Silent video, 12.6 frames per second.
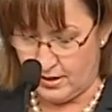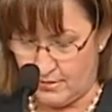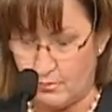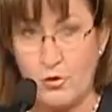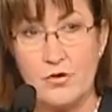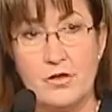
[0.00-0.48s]

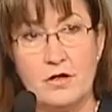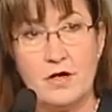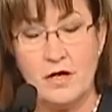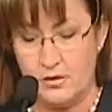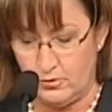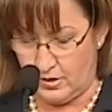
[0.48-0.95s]
and more than
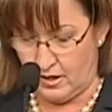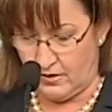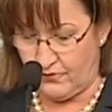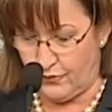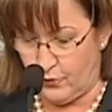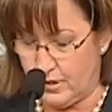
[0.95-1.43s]

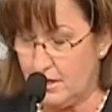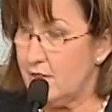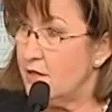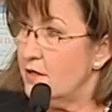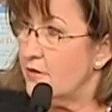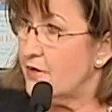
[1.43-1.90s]

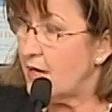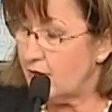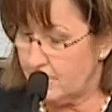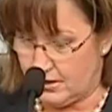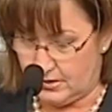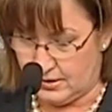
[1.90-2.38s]

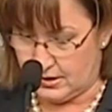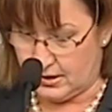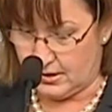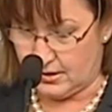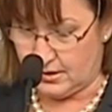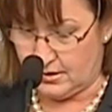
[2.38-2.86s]
140,000
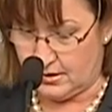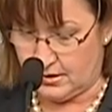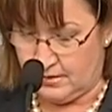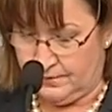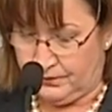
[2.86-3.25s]
citizens